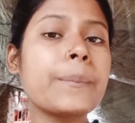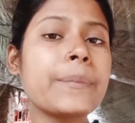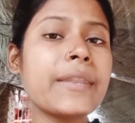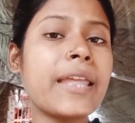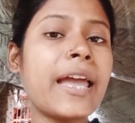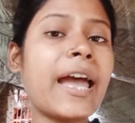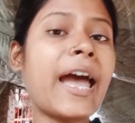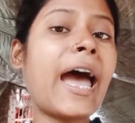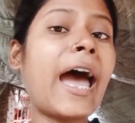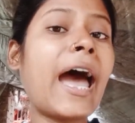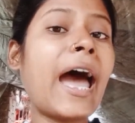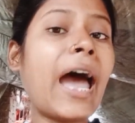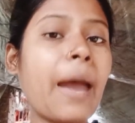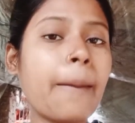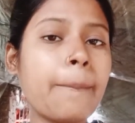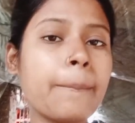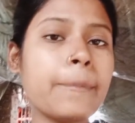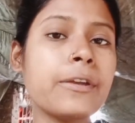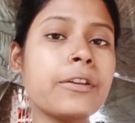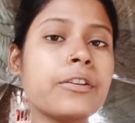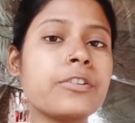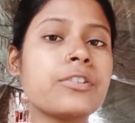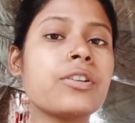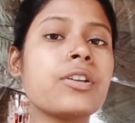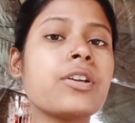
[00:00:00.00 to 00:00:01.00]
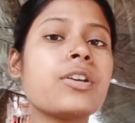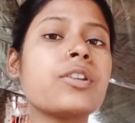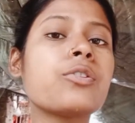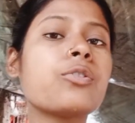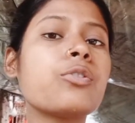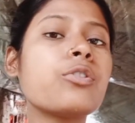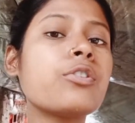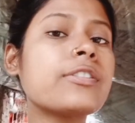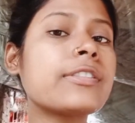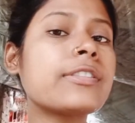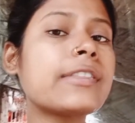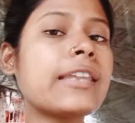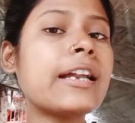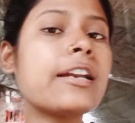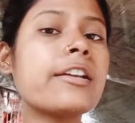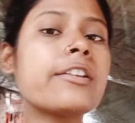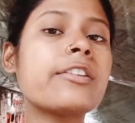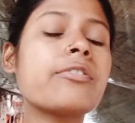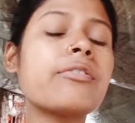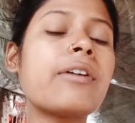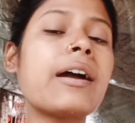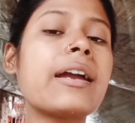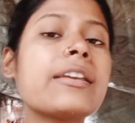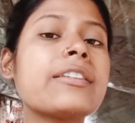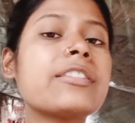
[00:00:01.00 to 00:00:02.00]
habit. So that's
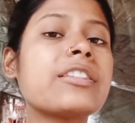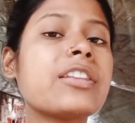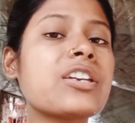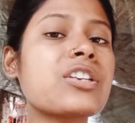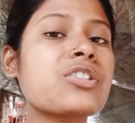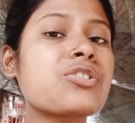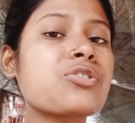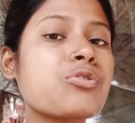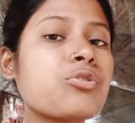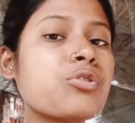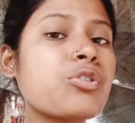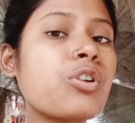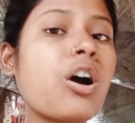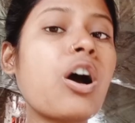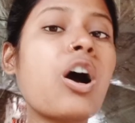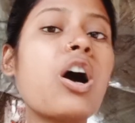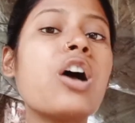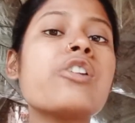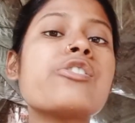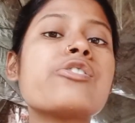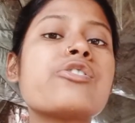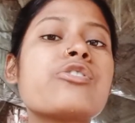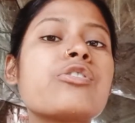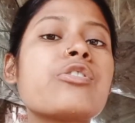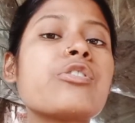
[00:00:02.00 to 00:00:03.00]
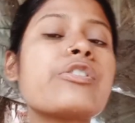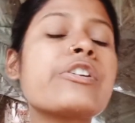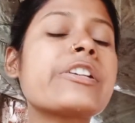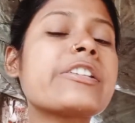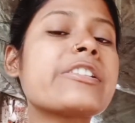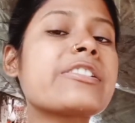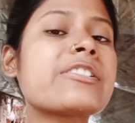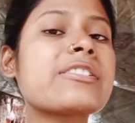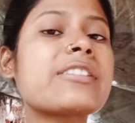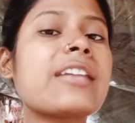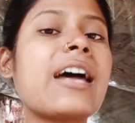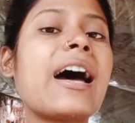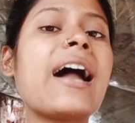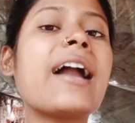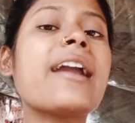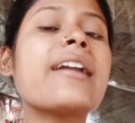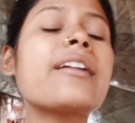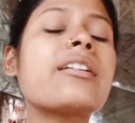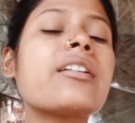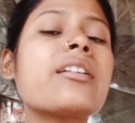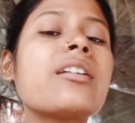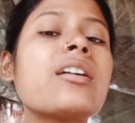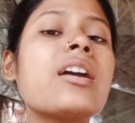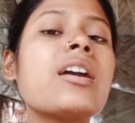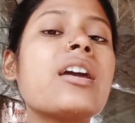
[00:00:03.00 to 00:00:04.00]
why they should also start
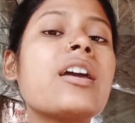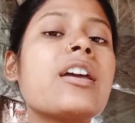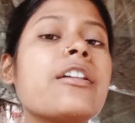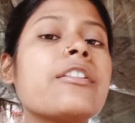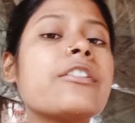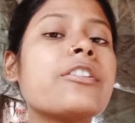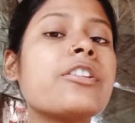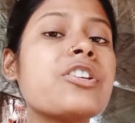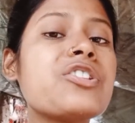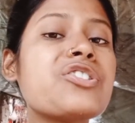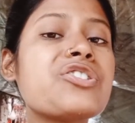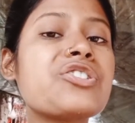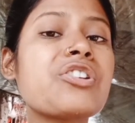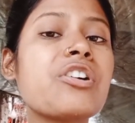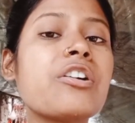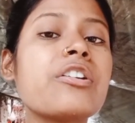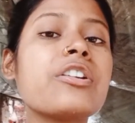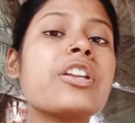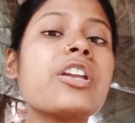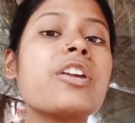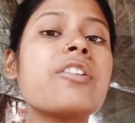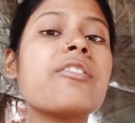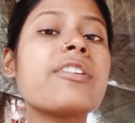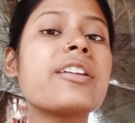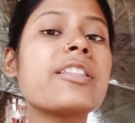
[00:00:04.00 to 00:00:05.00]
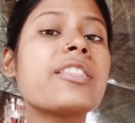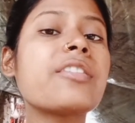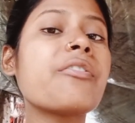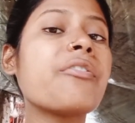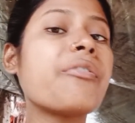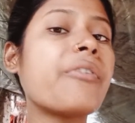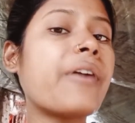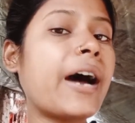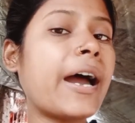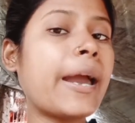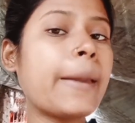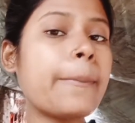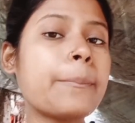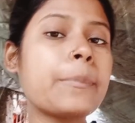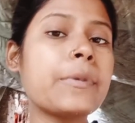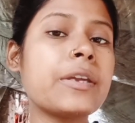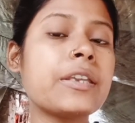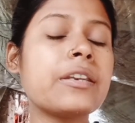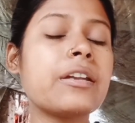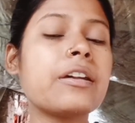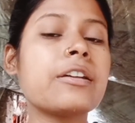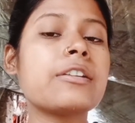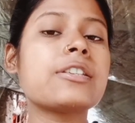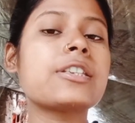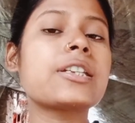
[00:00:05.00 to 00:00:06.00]
this journey with 5
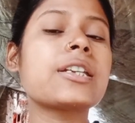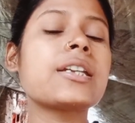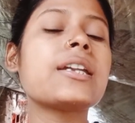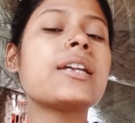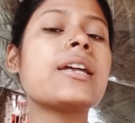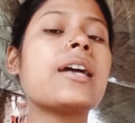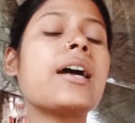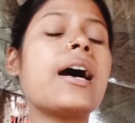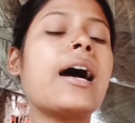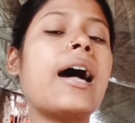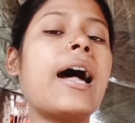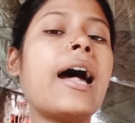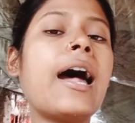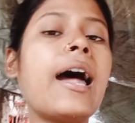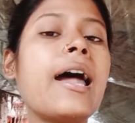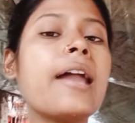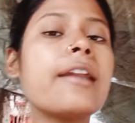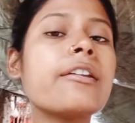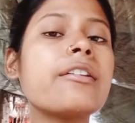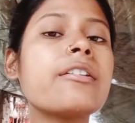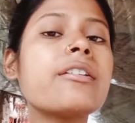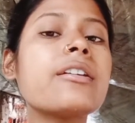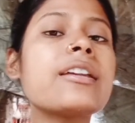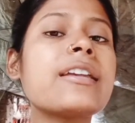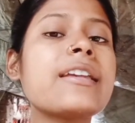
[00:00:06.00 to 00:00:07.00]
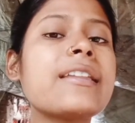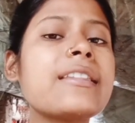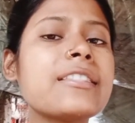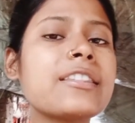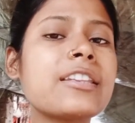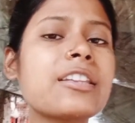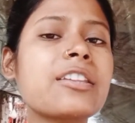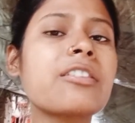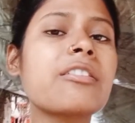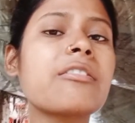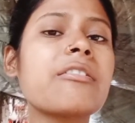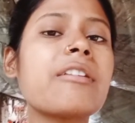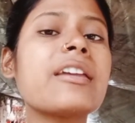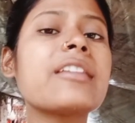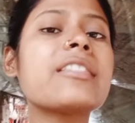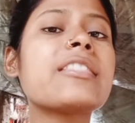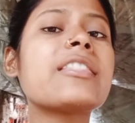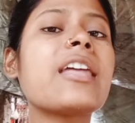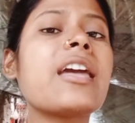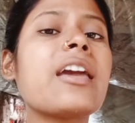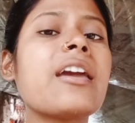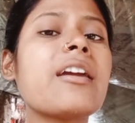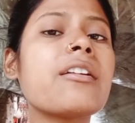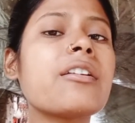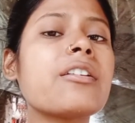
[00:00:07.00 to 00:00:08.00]
minutes. And in this way
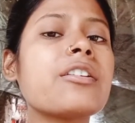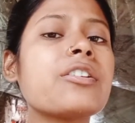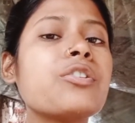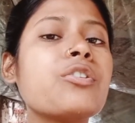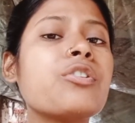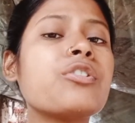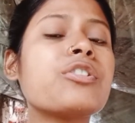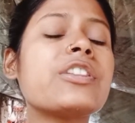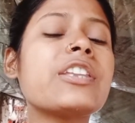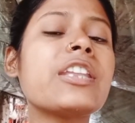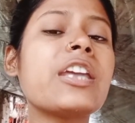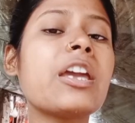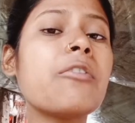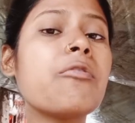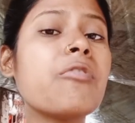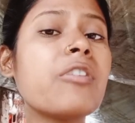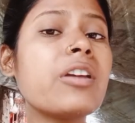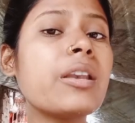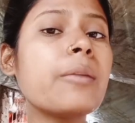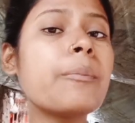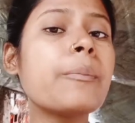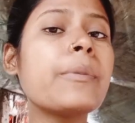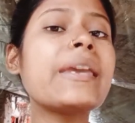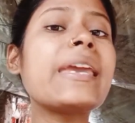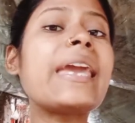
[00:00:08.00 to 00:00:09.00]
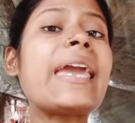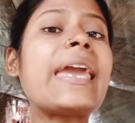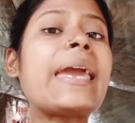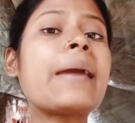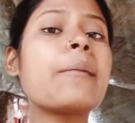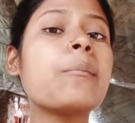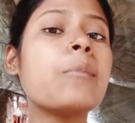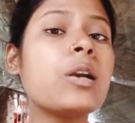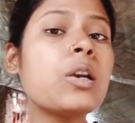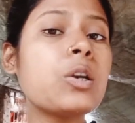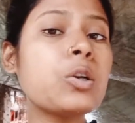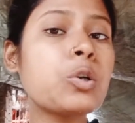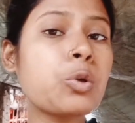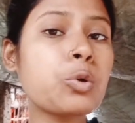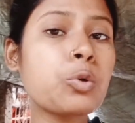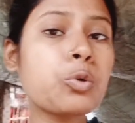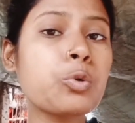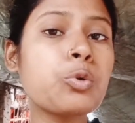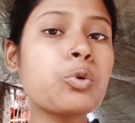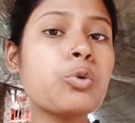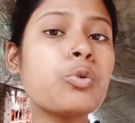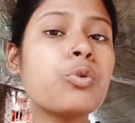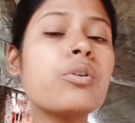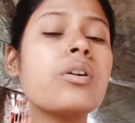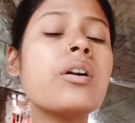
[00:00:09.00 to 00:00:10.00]
they will be able to
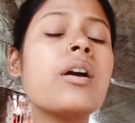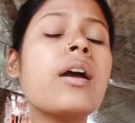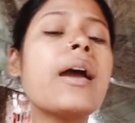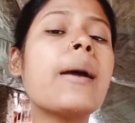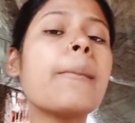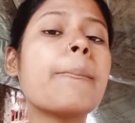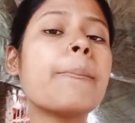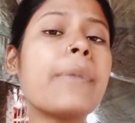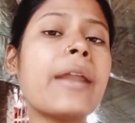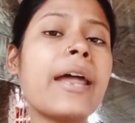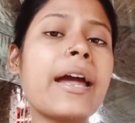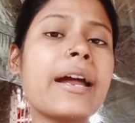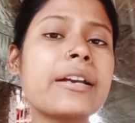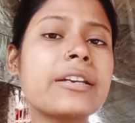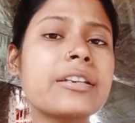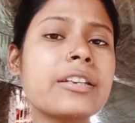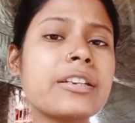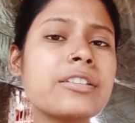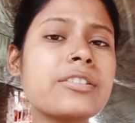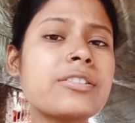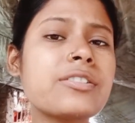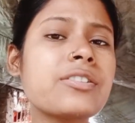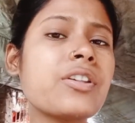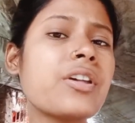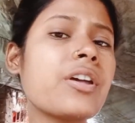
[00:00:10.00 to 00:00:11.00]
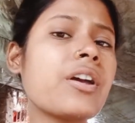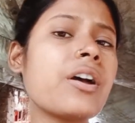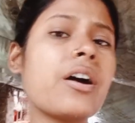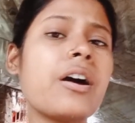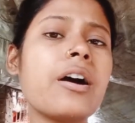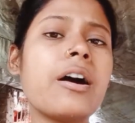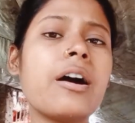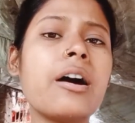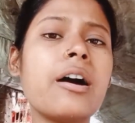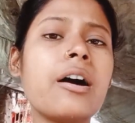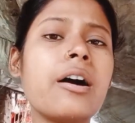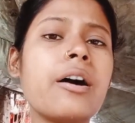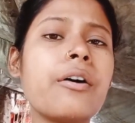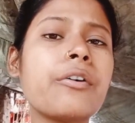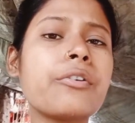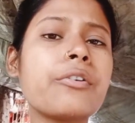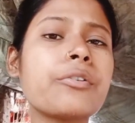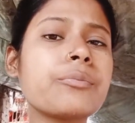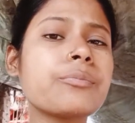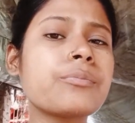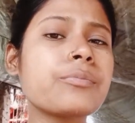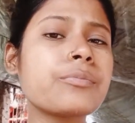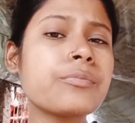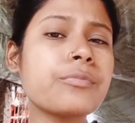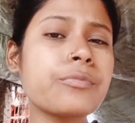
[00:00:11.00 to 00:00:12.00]
do practice uh,
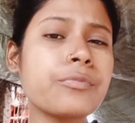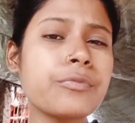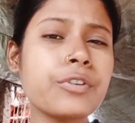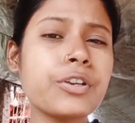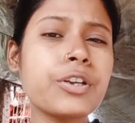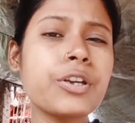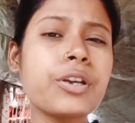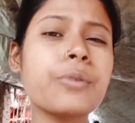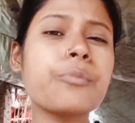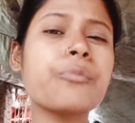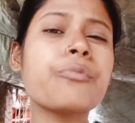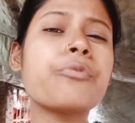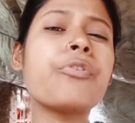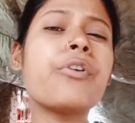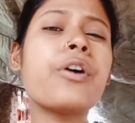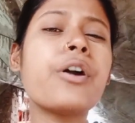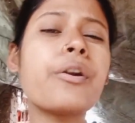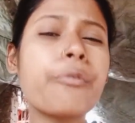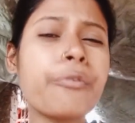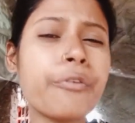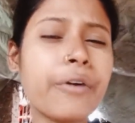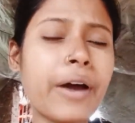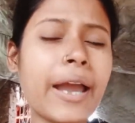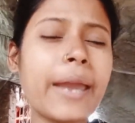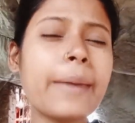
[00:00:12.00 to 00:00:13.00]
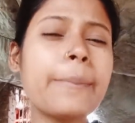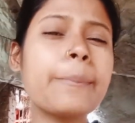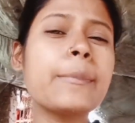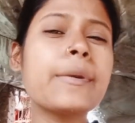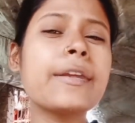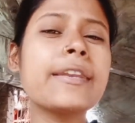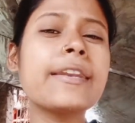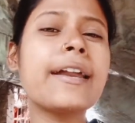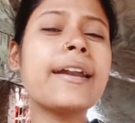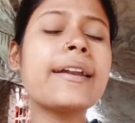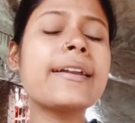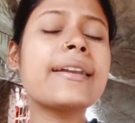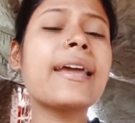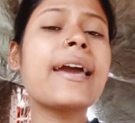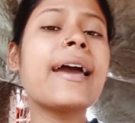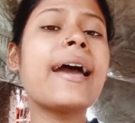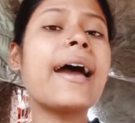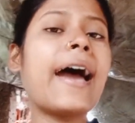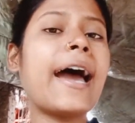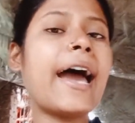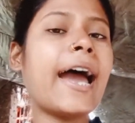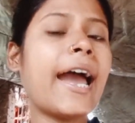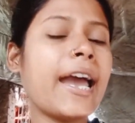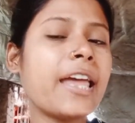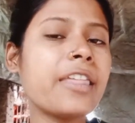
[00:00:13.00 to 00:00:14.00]
for 5 minutes.
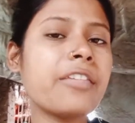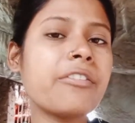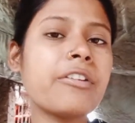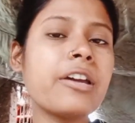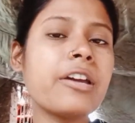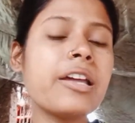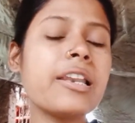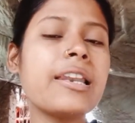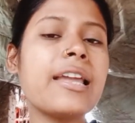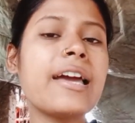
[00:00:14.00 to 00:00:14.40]
as well